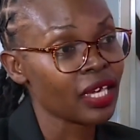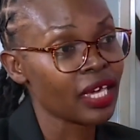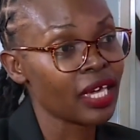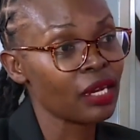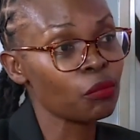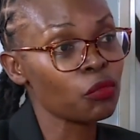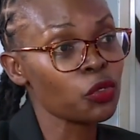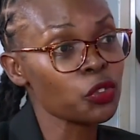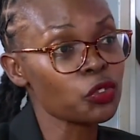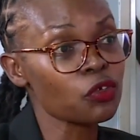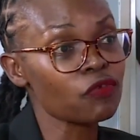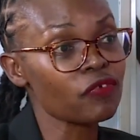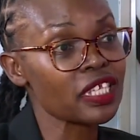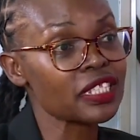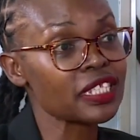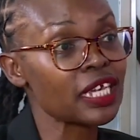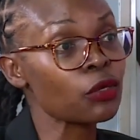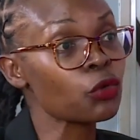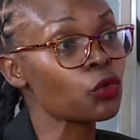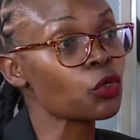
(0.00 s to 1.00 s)
And most of
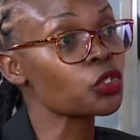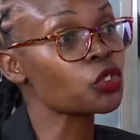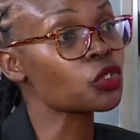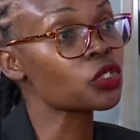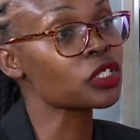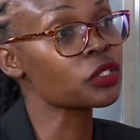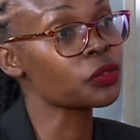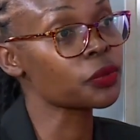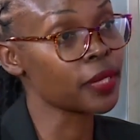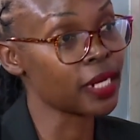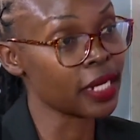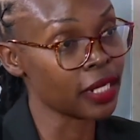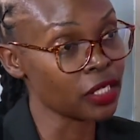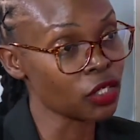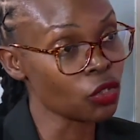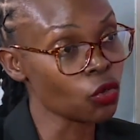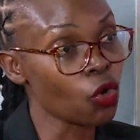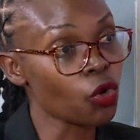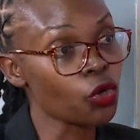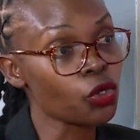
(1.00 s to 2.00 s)
us are not
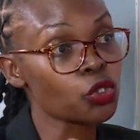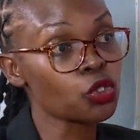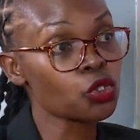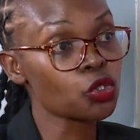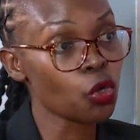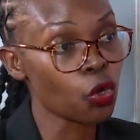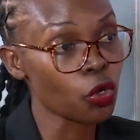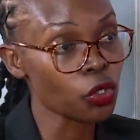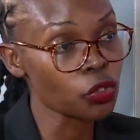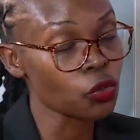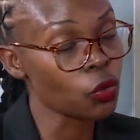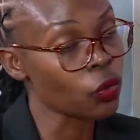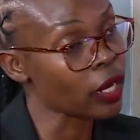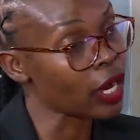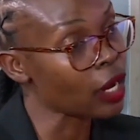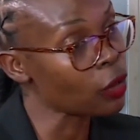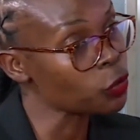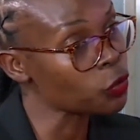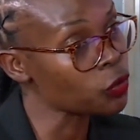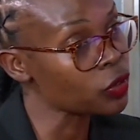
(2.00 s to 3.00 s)
trained or taught on
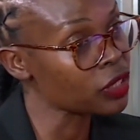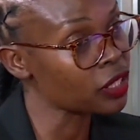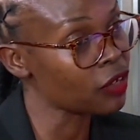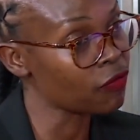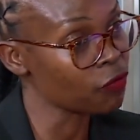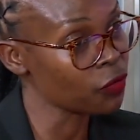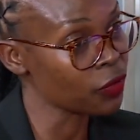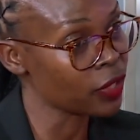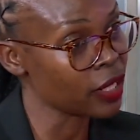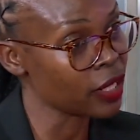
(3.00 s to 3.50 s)
how to read a food